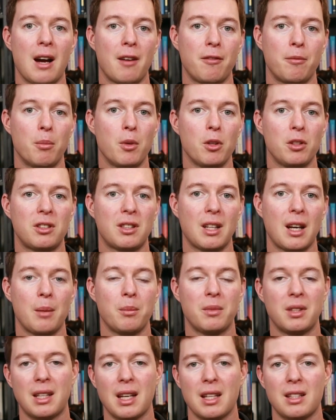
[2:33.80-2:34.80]
have much
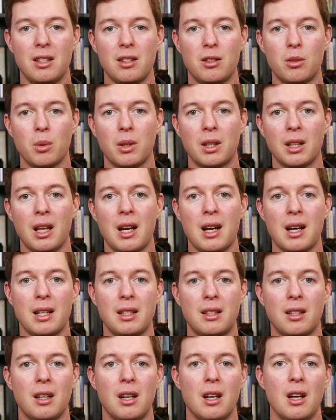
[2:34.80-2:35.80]
time to get into a
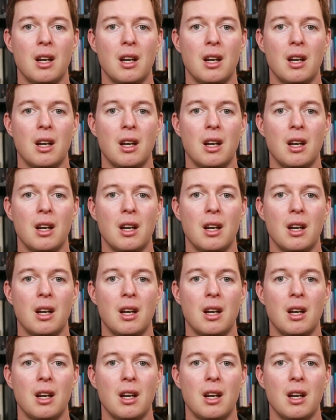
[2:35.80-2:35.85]
glide.